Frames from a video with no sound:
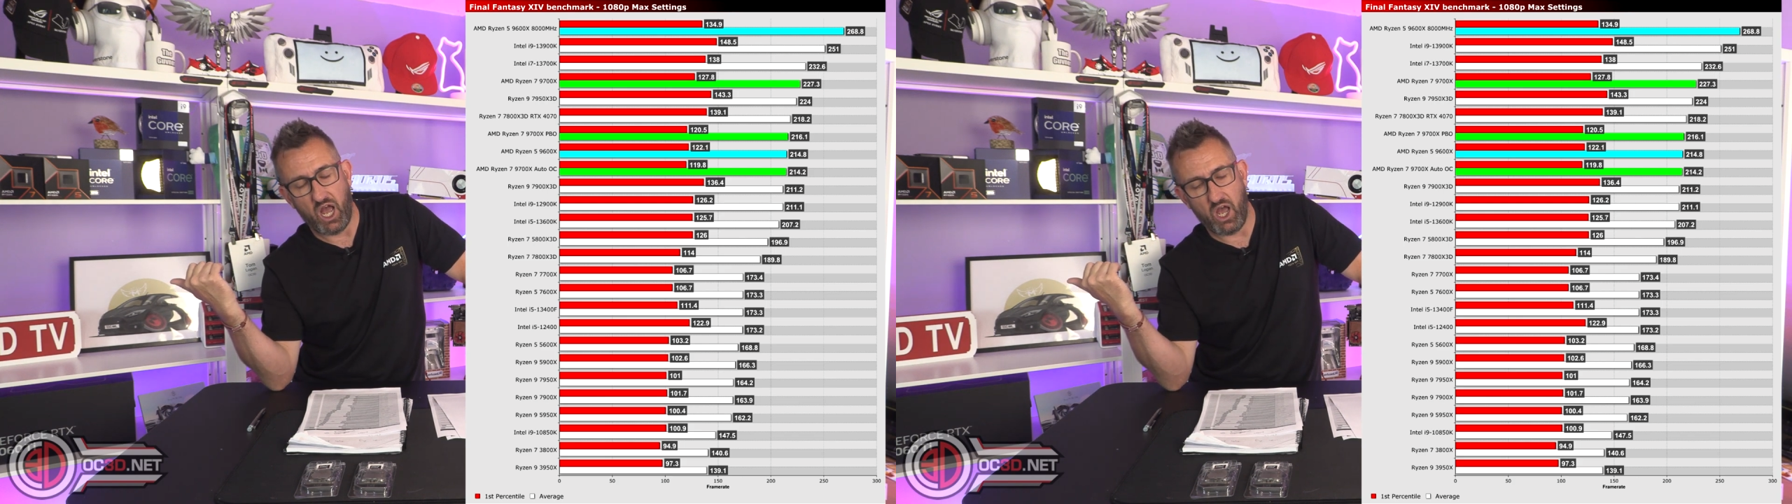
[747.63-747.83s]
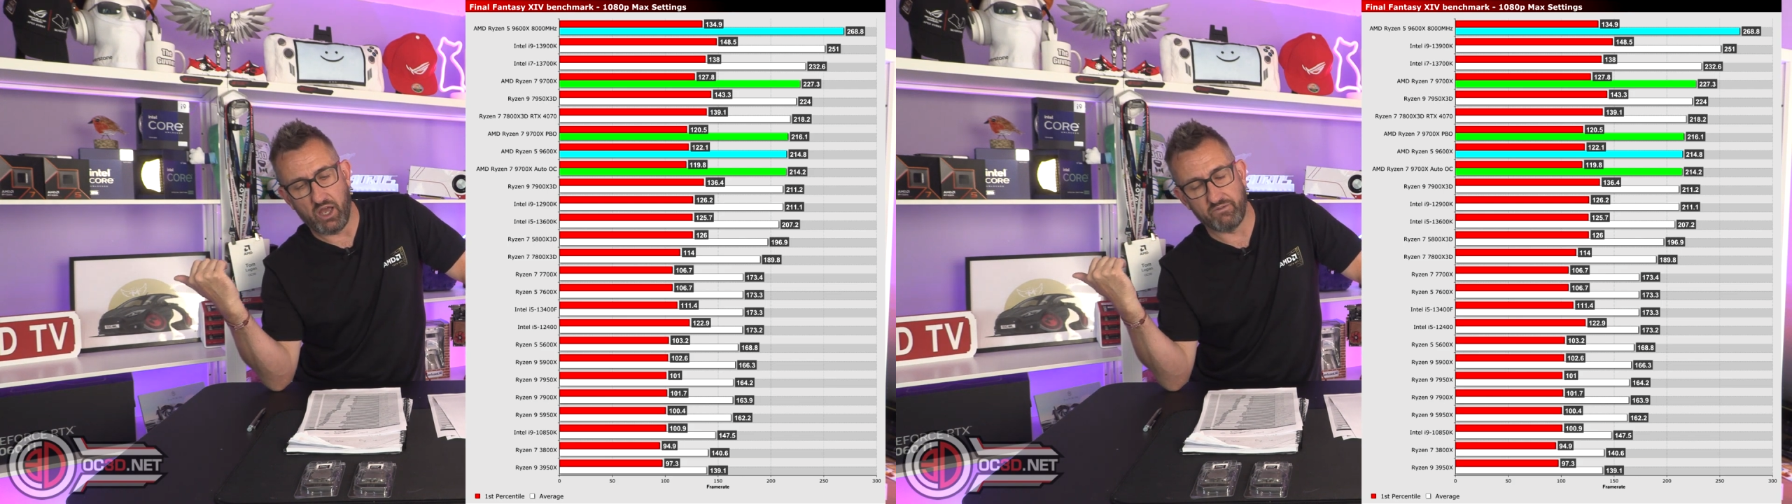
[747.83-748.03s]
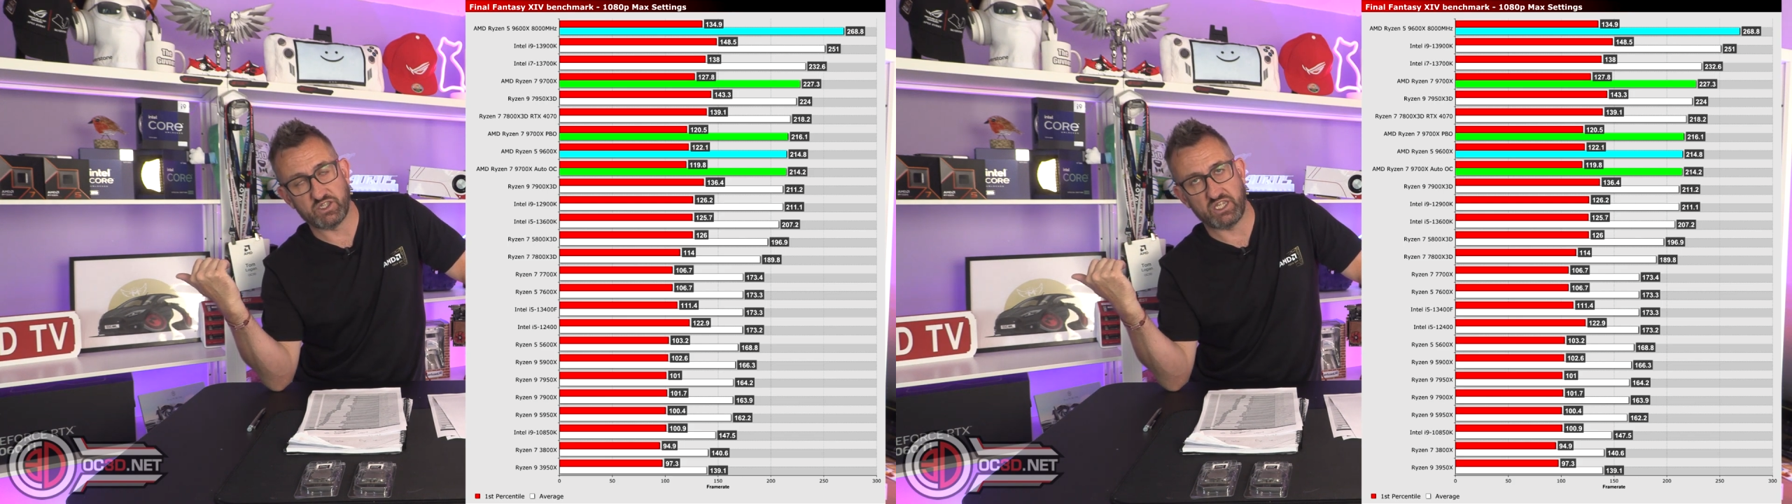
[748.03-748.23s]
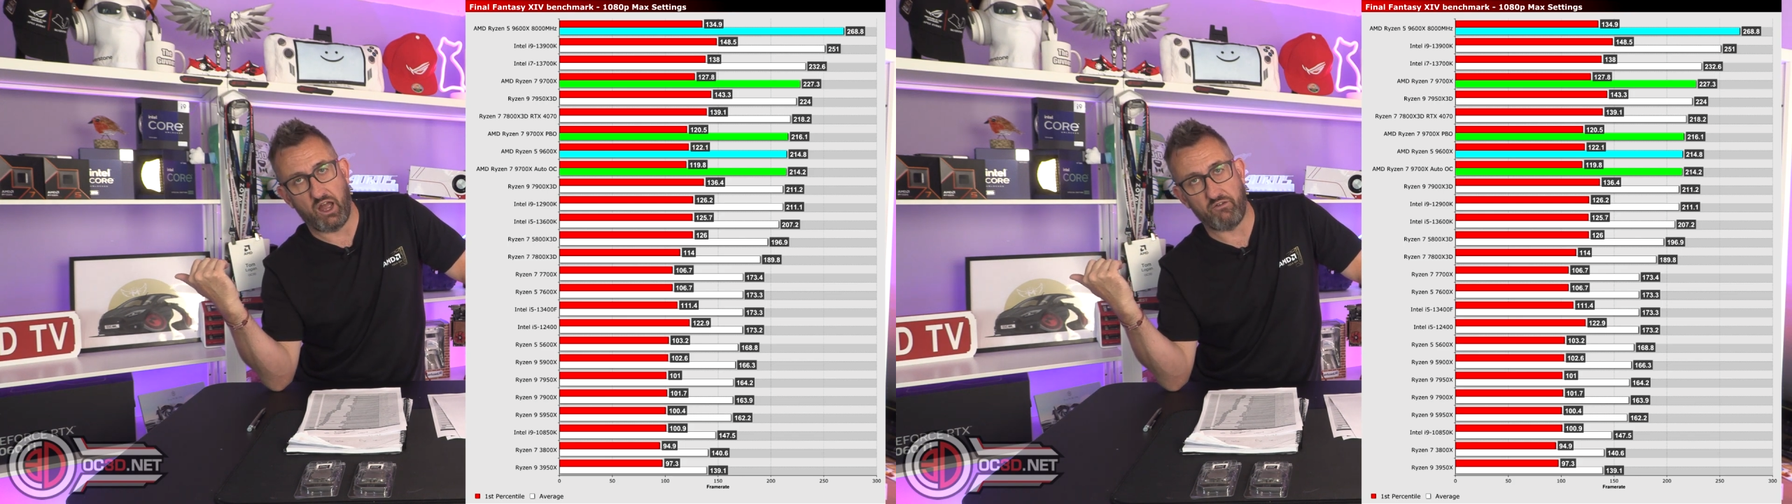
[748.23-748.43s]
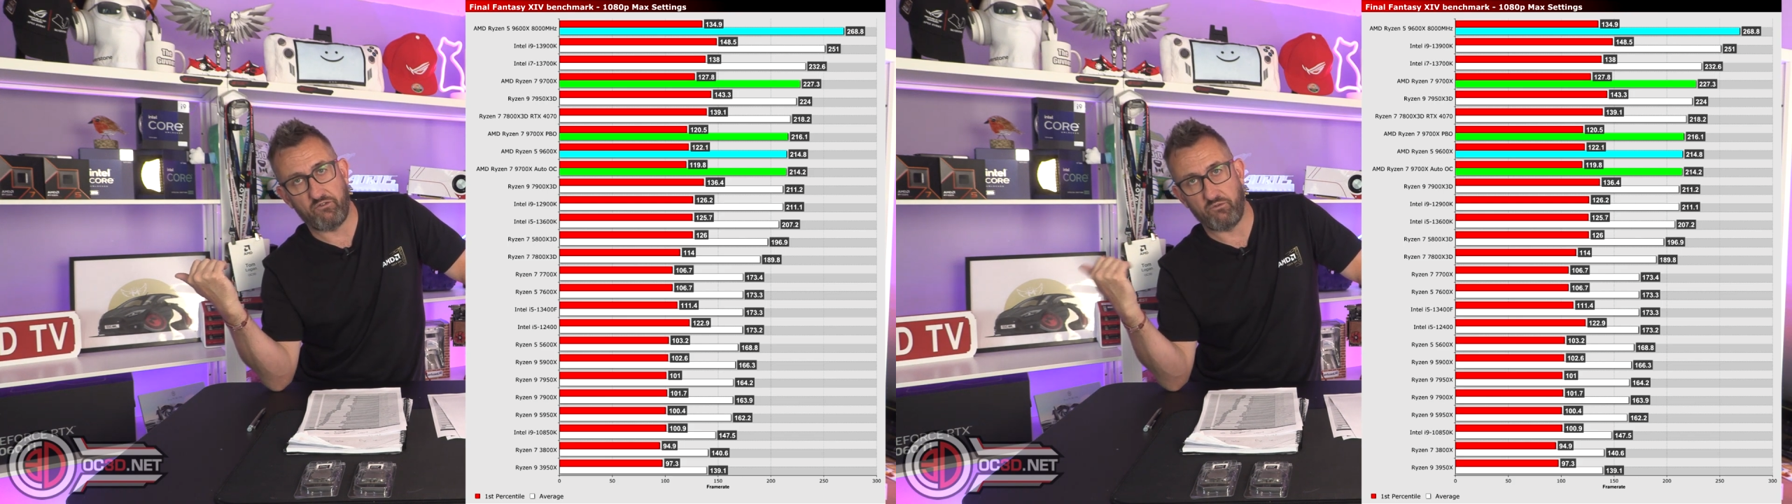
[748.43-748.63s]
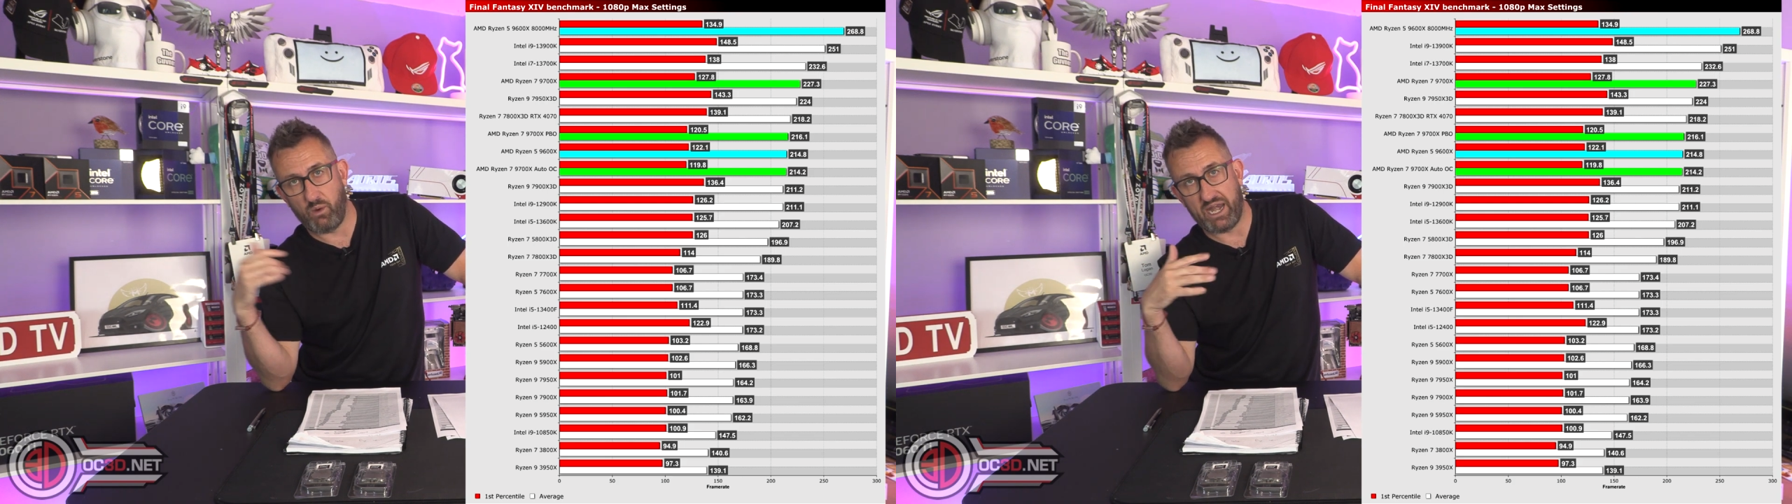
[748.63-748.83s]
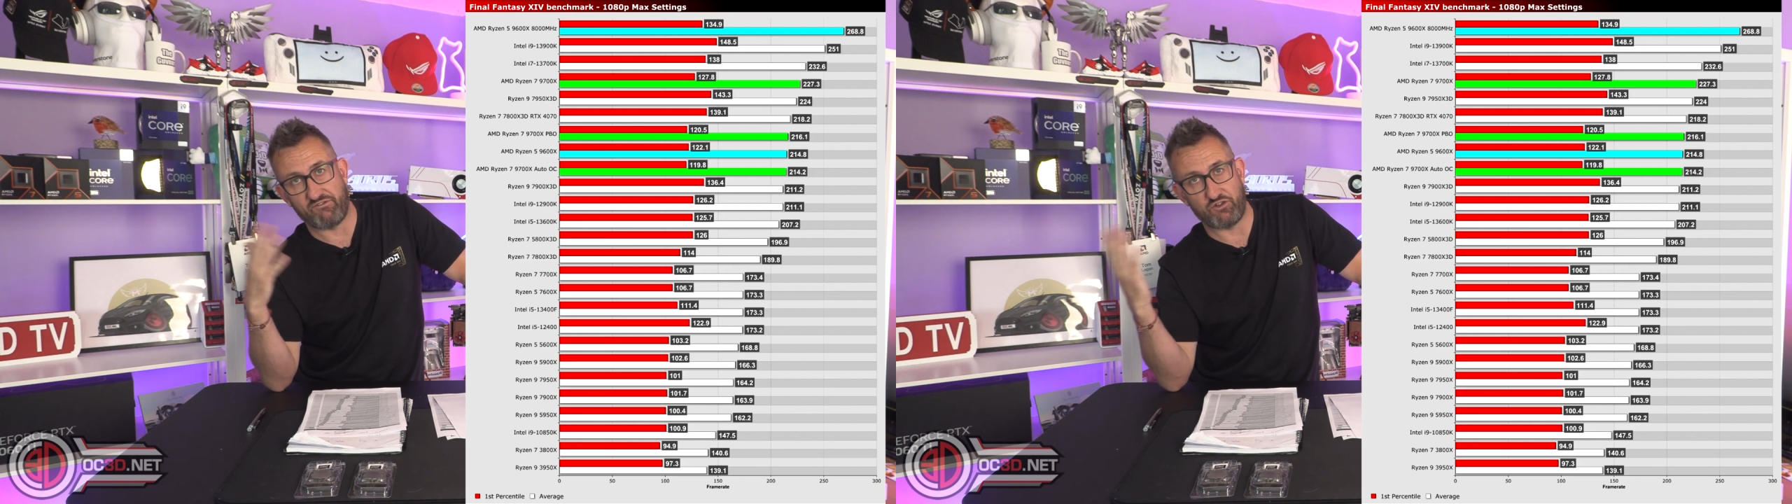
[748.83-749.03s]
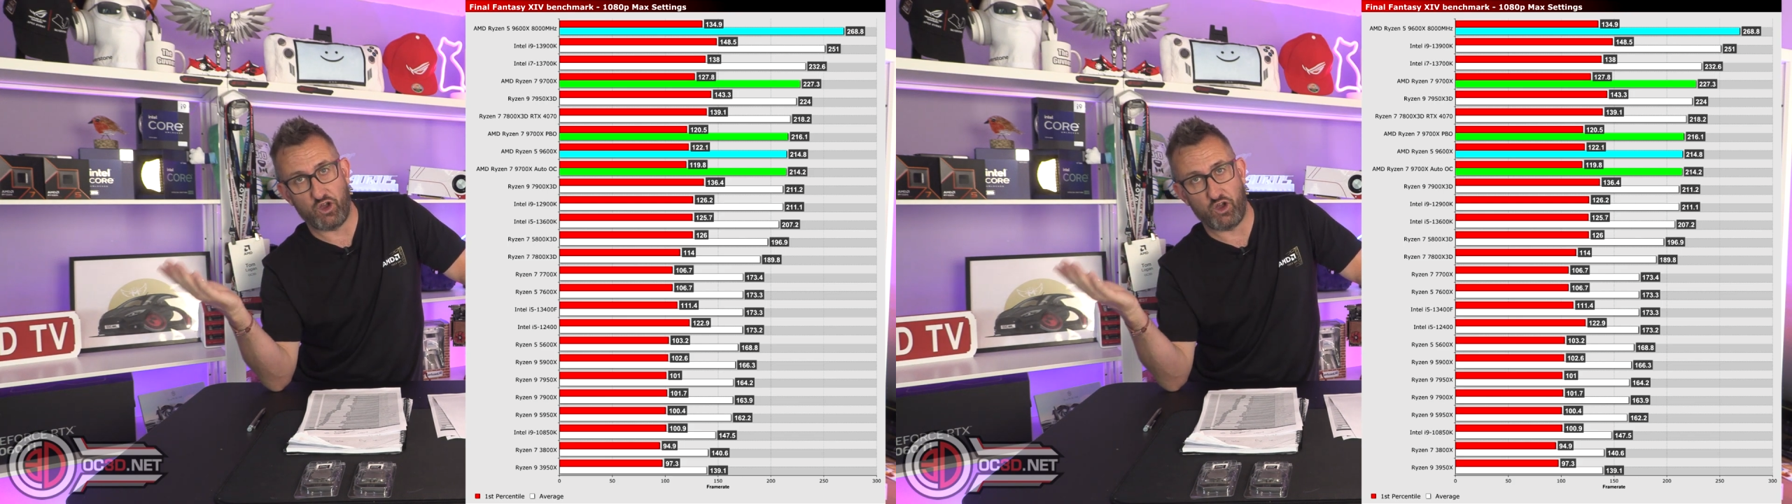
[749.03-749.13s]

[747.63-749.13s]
of stuff whenever